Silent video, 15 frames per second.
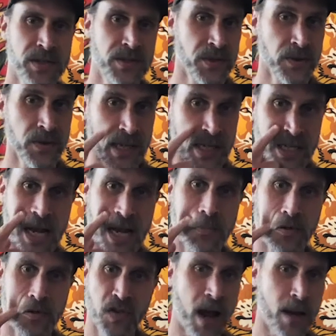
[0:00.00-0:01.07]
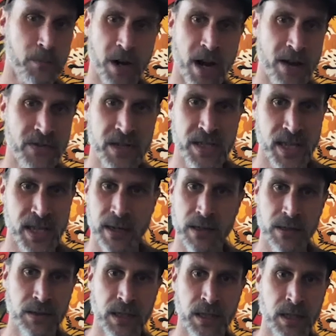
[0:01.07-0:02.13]
certainly example of nonprofits that
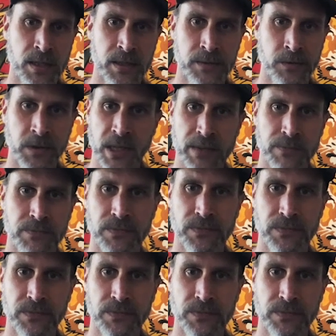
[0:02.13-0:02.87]
are really,